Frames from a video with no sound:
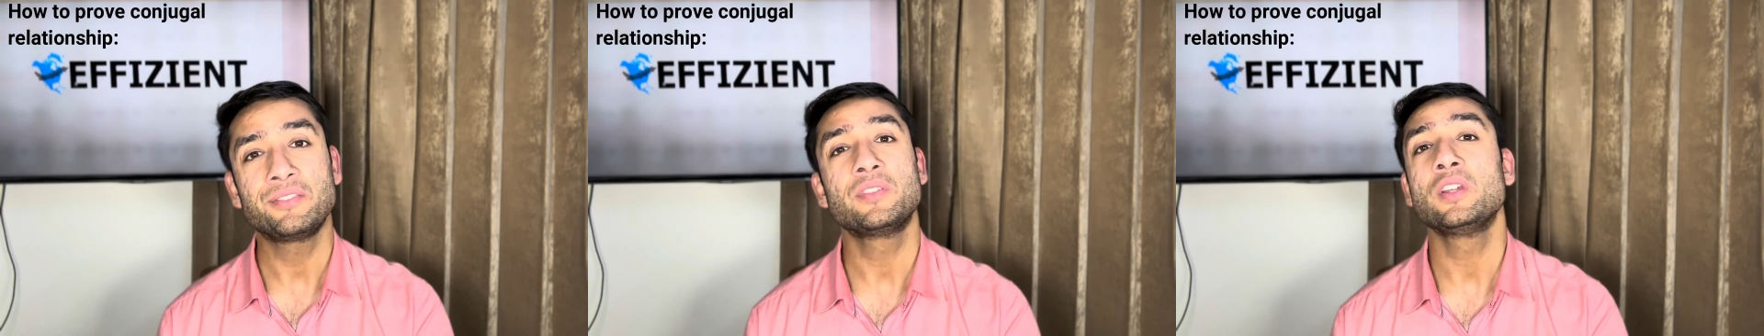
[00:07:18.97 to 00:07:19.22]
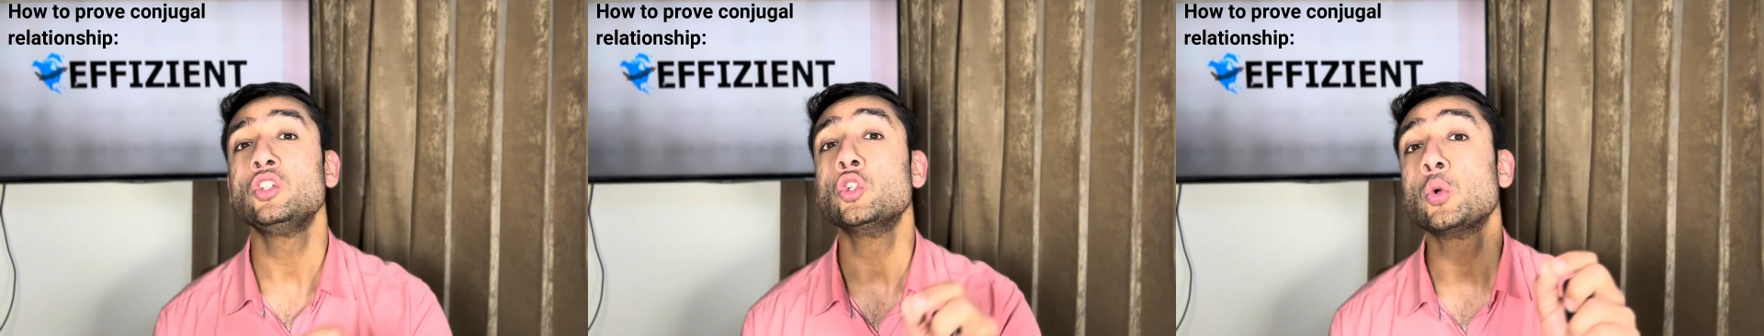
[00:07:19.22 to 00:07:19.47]
If
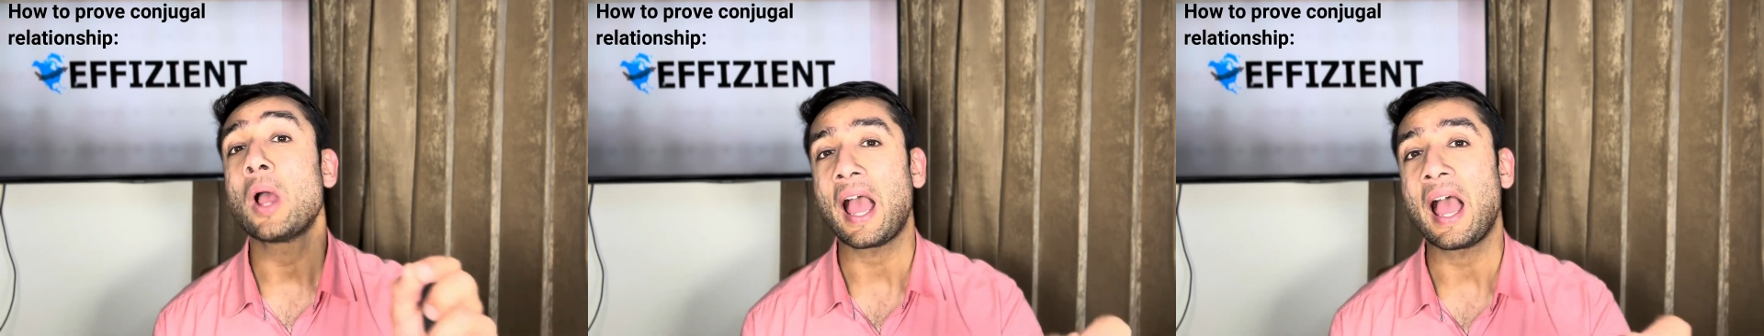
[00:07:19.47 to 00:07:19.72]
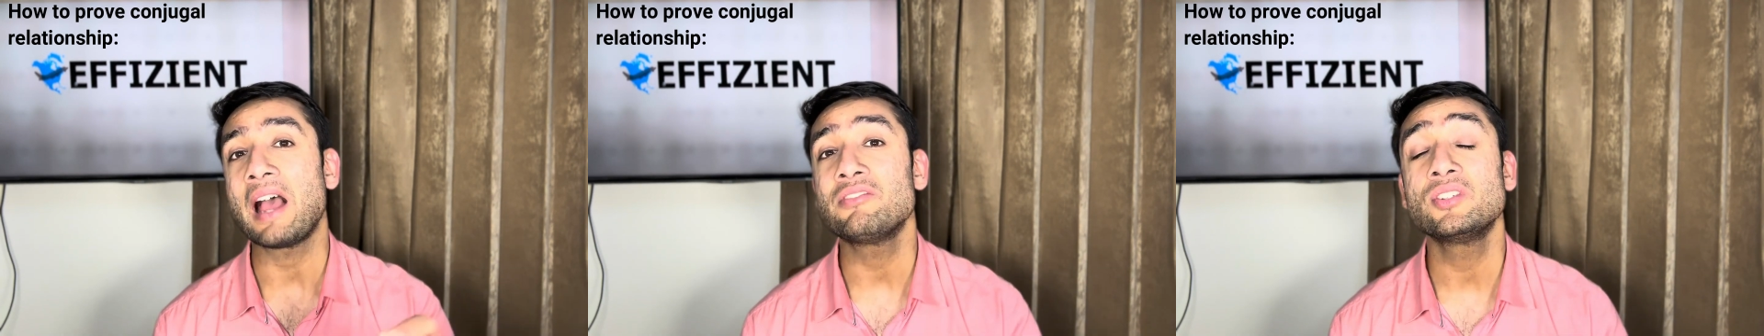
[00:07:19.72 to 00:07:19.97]
you
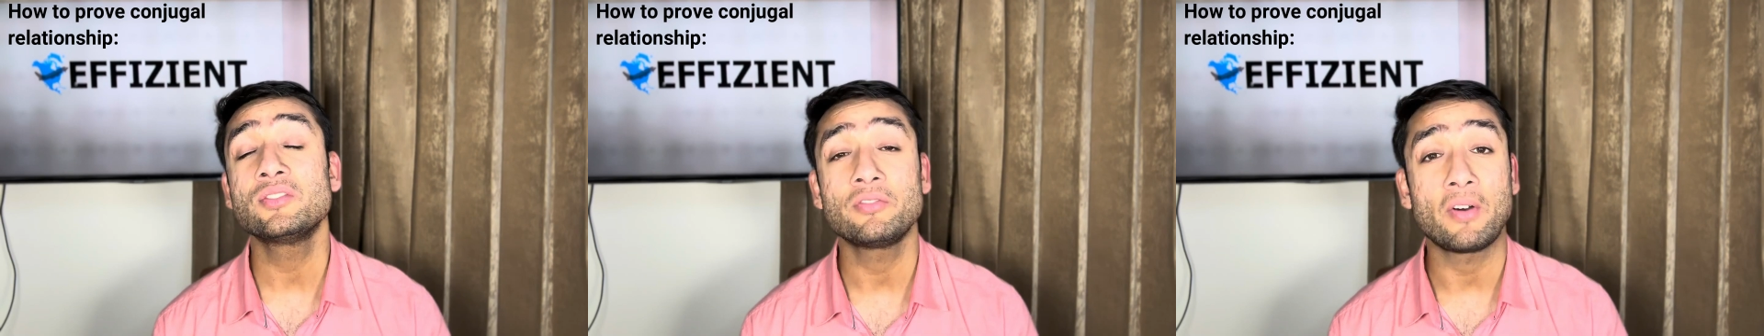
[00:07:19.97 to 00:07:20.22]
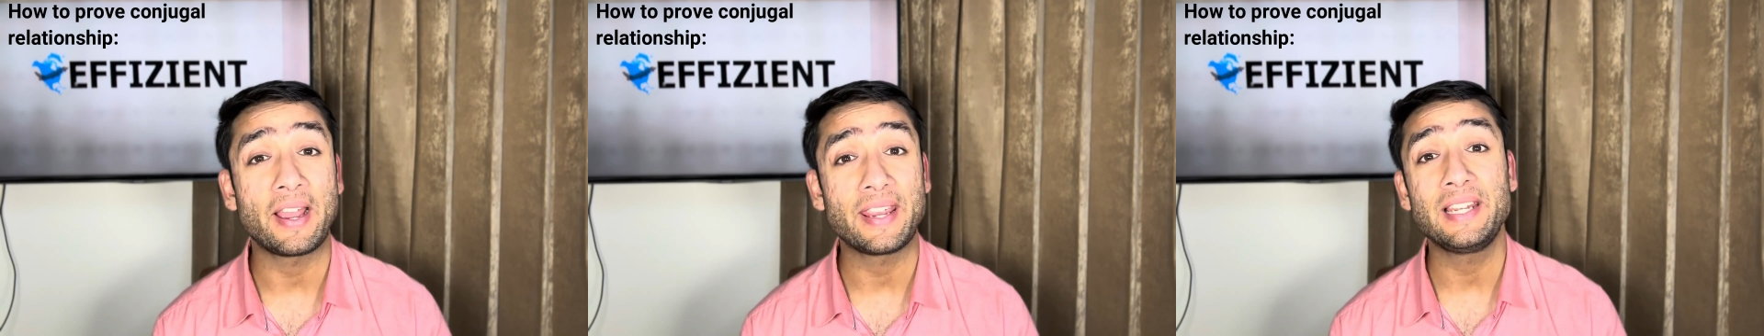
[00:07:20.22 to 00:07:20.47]
have
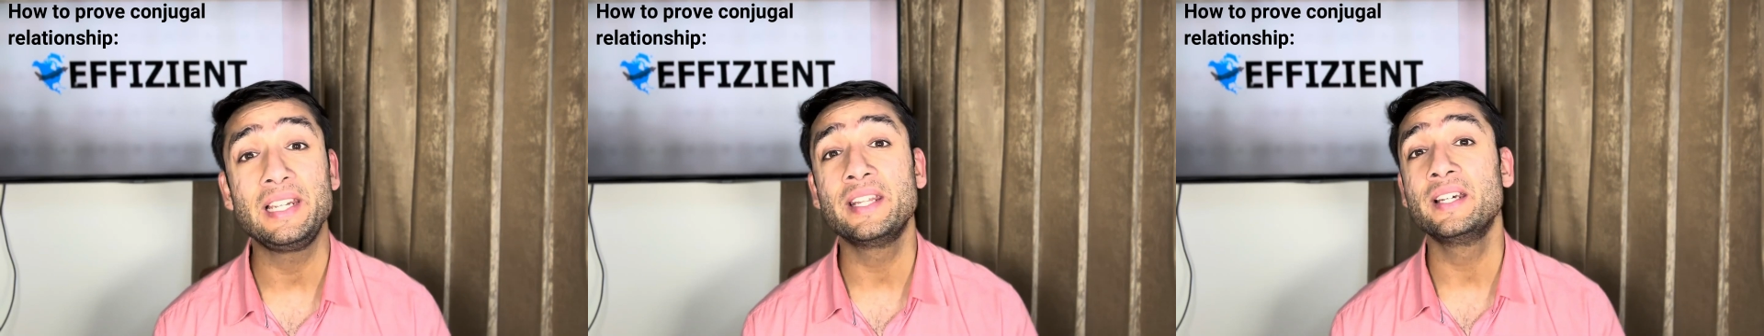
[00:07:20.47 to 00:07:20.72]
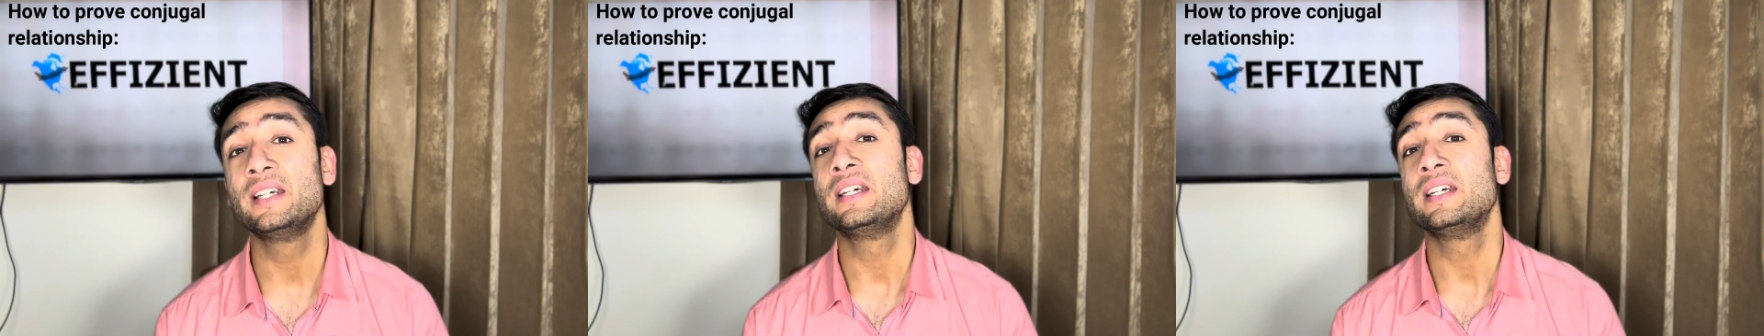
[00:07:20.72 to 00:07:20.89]
filed